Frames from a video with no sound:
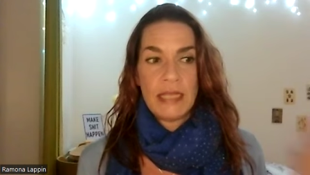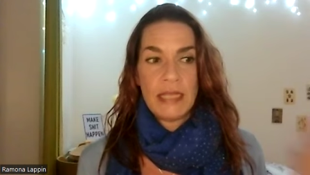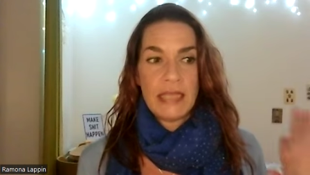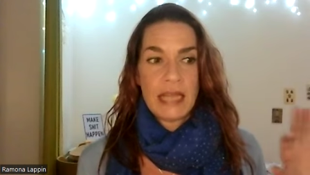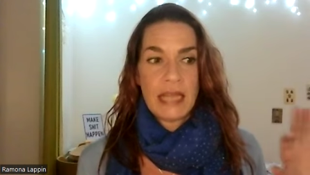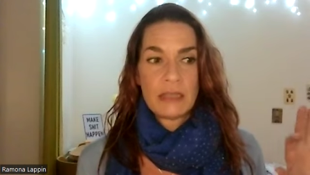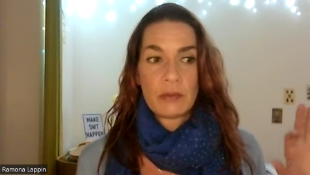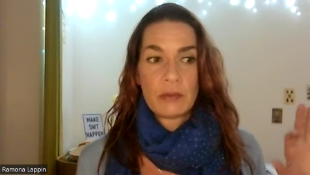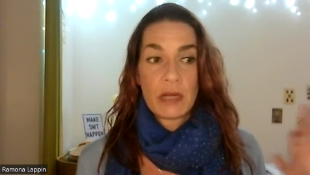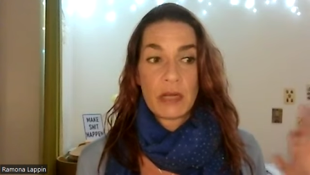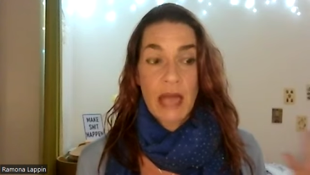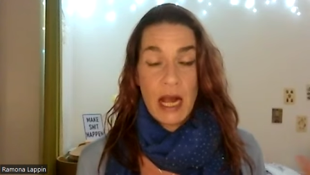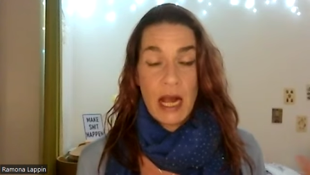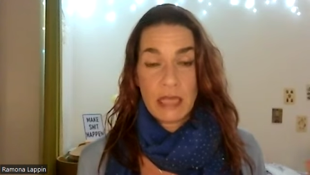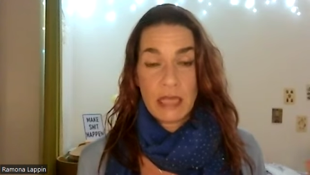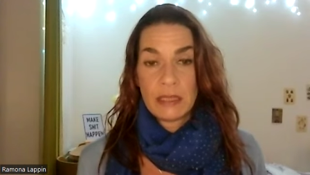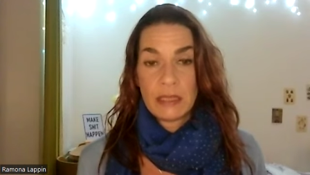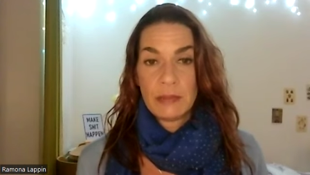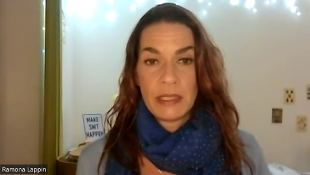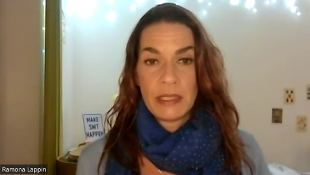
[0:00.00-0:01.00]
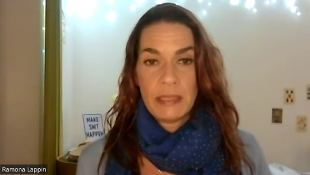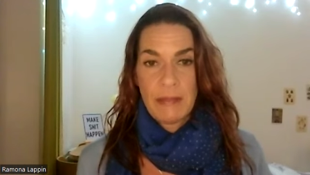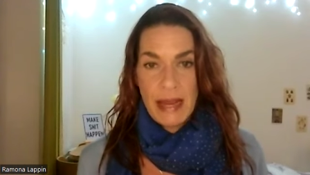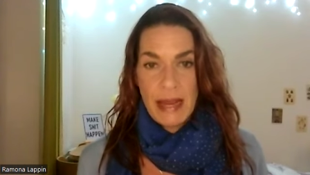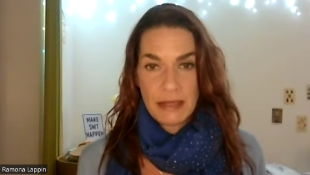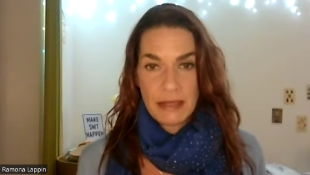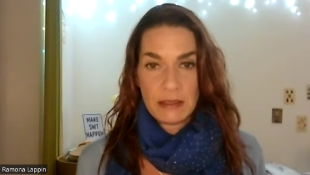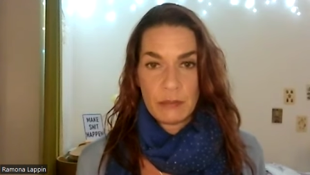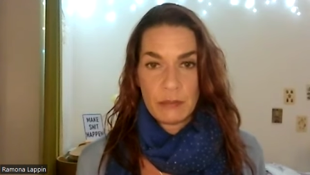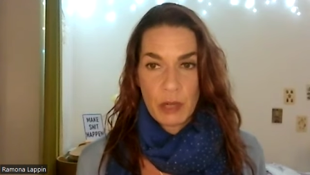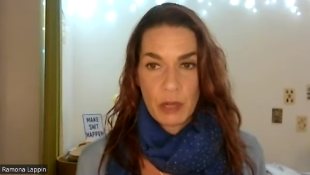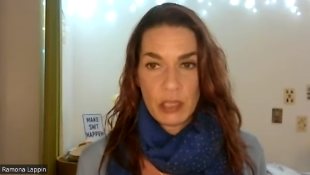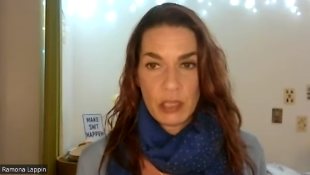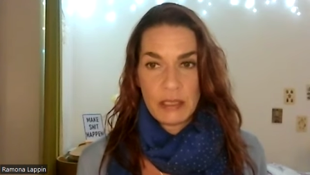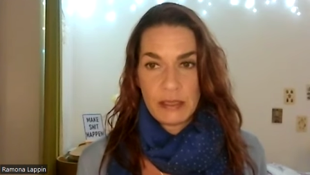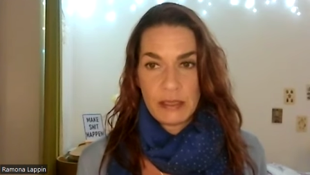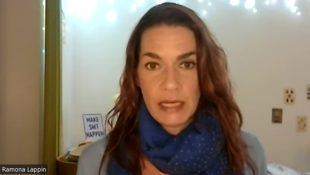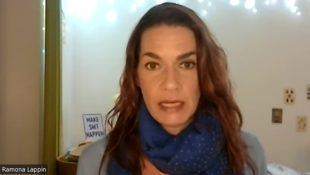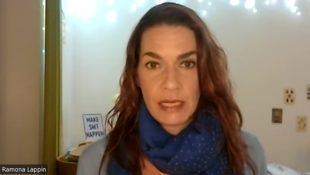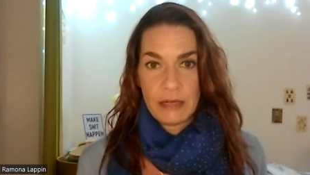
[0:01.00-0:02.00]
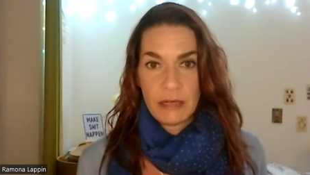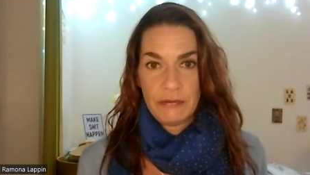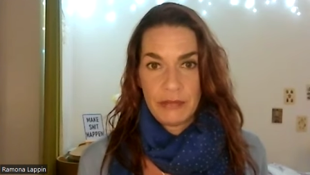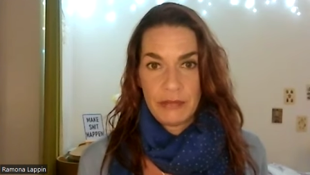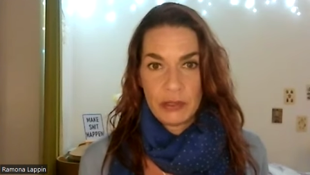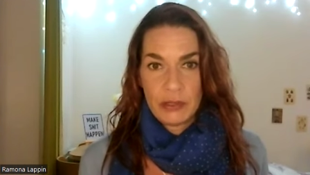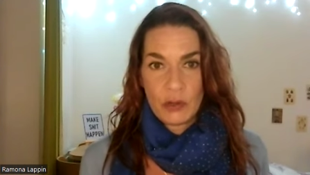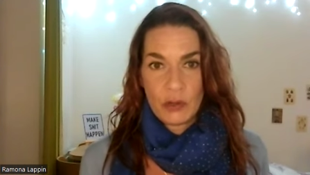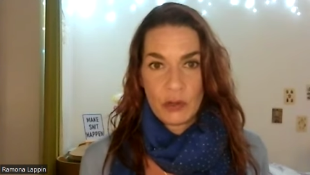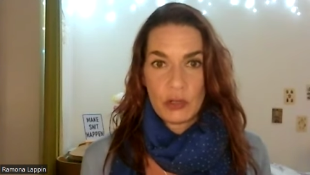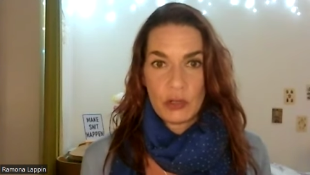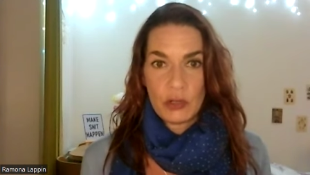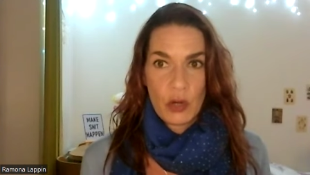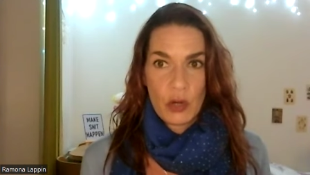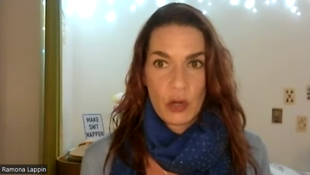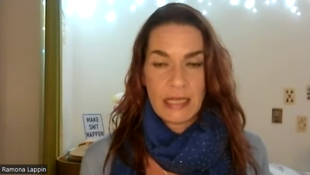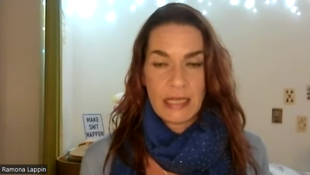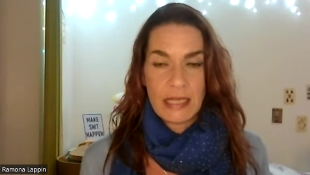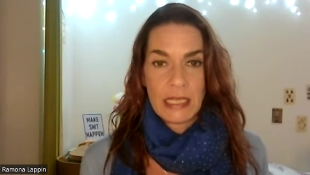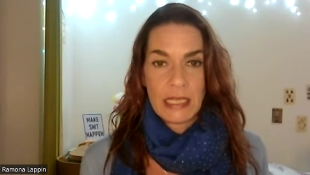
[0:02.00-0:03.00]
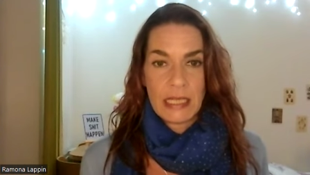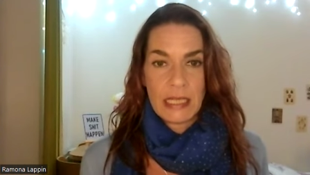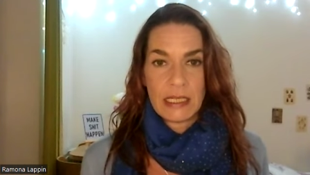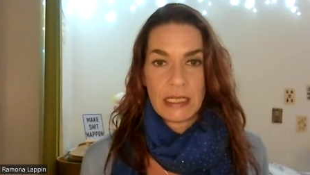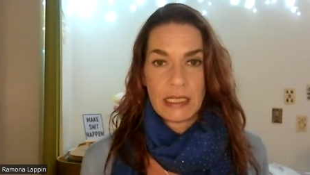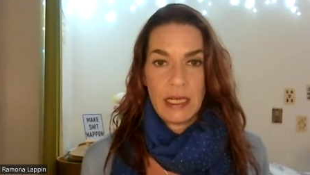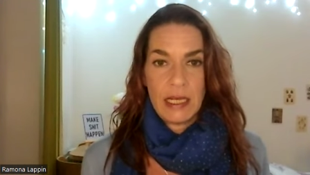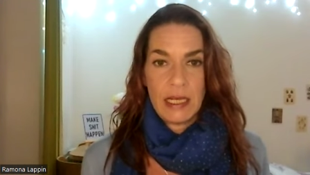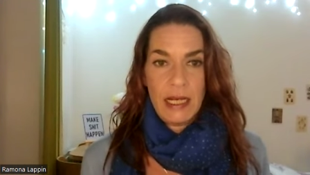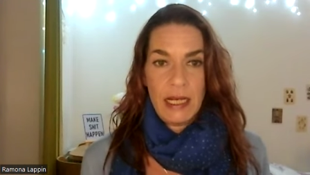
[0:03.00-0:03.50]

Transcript: And that's what ultimately makes the body sick if you don't look at it